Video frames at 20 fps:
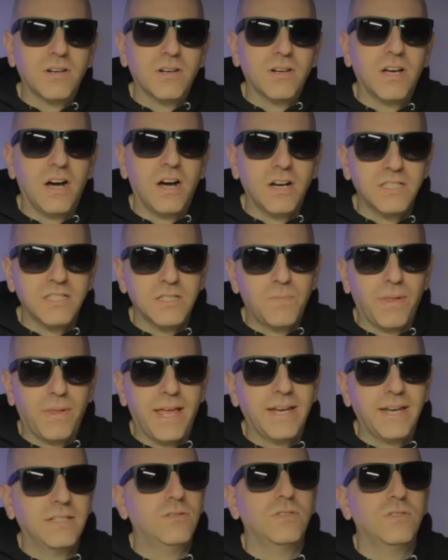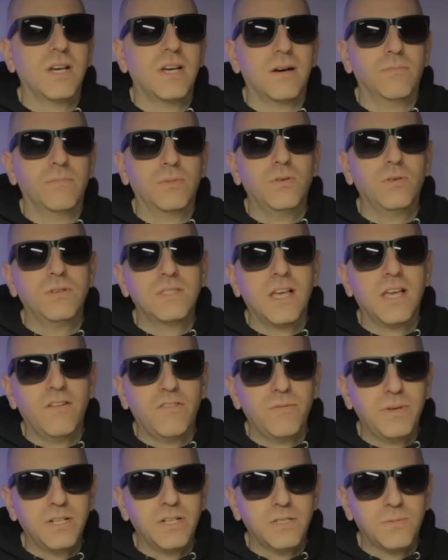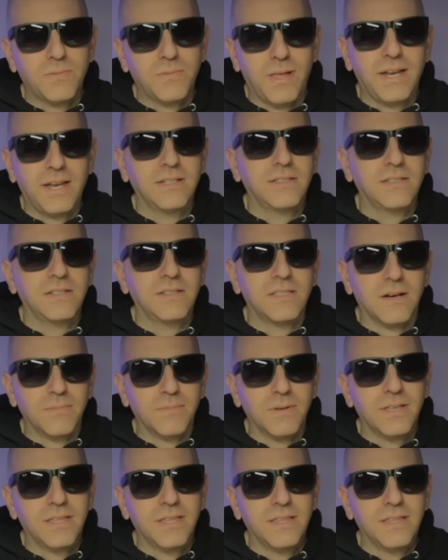Gox is planning to dump, US government is planning to dump.